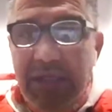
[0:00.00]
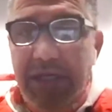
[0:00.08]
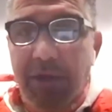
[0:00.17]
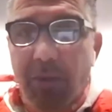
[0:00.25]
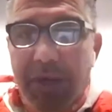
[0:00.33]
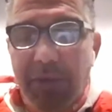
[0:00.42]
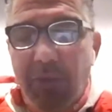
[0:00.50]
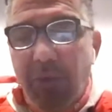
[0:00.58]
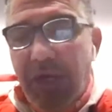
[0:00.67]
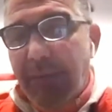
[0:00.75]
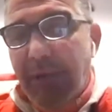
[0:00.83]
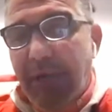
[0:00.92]
in a way,
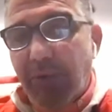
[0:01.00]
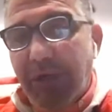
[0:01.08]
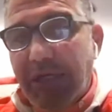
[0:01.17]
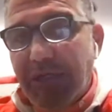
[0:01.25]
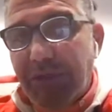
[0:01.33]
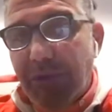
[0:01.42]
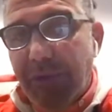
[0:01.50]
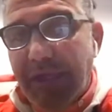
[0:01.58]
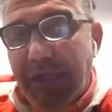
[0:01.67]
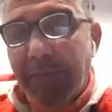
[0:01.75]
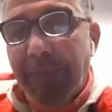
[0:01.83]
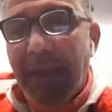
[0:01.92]
what am I really
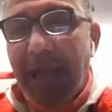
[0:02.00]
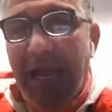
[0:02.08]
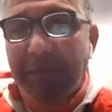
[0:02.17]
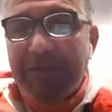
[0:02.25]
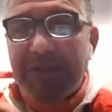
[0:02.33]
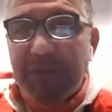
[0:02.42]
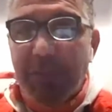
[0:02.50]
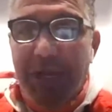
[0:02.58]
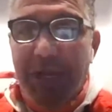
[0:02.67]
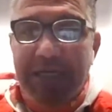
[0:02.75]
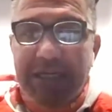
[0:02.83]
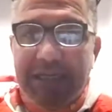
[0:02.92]
doing? I'm
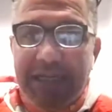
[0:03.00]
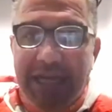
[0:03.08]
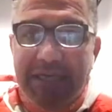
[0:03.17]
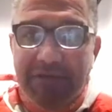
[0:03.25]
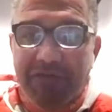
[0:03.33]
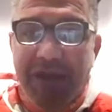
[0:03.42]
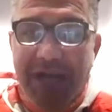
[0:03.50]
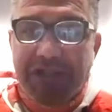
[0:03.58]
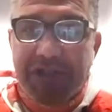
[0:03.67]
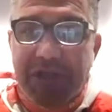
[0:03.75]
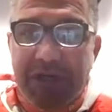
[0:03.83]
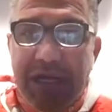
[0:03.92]
spreading that
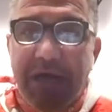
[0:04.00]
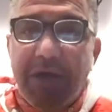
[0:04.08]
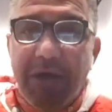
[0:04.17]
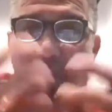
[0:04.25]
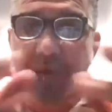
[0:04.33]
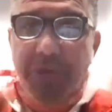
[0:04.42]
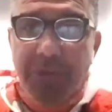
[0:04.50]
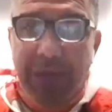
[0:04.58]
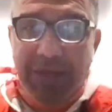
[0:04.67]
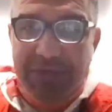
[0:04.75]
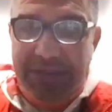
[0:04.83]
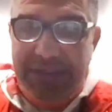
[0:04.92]
infection now
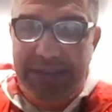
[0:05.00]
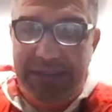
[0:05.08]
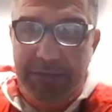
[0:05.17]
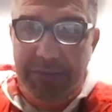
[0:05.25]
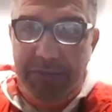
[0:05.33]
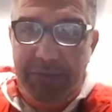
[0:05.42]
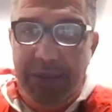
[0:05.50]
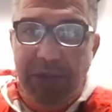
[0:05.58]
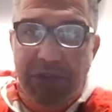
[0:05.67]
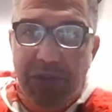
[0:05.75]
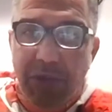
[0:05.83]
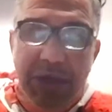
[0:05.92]
throughout the system.
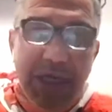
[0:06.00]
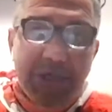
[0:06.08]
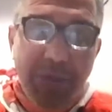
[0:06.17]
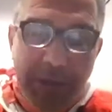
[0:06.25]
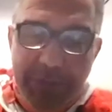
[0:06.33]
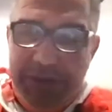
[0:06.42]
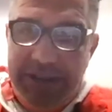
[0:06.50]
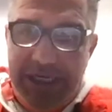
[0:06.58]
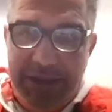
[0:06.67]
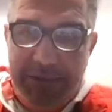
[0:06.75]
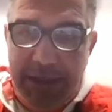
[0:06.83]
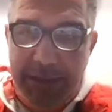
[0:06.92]
So how do I
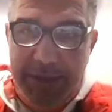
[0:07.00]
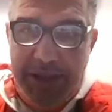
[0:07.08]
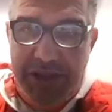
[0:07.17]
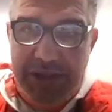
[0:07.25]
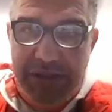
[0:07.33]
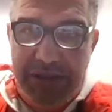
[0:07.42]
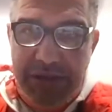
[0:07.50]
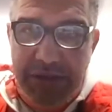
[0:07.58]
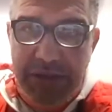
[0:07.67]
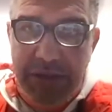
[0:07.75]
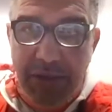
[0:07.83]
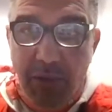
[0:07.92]
protect my patients?
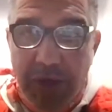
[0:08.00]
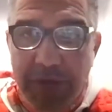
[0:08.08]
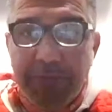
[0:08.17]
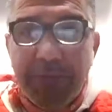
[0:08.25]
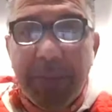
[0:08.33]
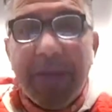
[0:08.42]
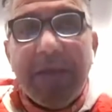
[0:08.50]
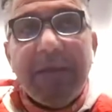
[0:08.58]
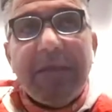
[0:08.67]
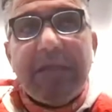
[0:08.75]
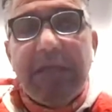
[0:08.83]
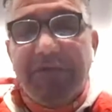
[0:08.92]
Well,
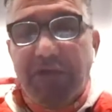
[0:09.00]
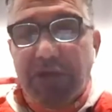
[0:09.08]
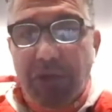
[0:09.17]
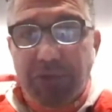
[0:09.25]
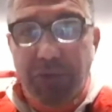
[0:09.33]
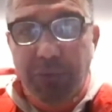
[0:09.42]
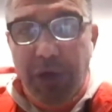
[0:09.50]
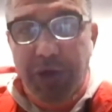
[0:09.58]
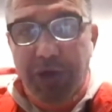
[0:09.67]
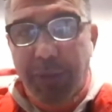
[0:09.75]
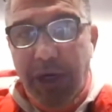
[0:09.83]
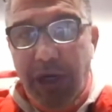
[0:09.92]
if you talk to
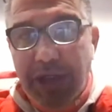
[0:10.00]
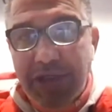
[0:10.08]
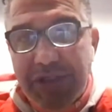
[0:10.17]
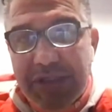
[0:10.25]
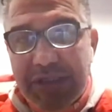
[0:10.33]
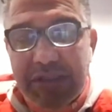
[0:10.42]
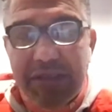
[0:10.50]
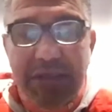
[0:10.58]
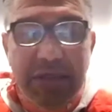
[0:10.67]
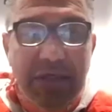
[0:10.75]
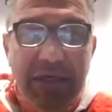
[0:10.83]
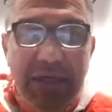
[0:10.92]
microbiologists,
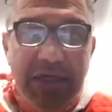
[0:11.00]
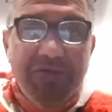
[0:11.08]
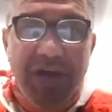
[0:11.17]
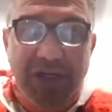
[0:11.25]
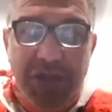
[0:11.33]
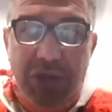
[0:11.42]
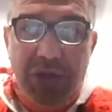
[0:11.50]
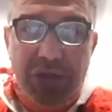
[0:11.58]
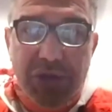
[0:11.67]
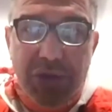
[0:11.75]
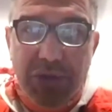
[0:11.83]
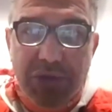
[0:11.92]
infection
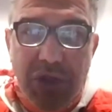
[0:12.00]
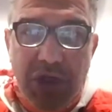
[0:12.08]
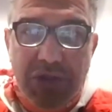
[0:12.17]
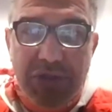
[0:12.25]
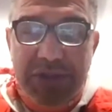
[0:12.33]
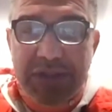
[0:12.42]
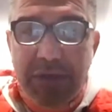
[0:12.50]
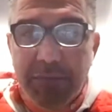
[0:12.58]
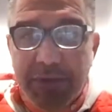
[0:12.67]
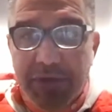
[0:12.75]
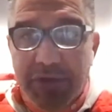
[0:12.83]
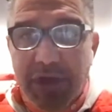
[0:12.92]
control doctors,
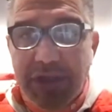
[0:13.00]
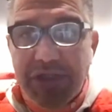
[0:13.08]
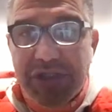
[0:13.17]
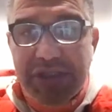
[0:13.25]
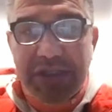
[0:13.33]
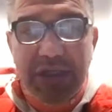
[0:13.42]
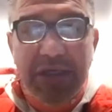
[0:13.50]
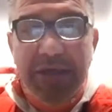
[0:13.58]
pathologists,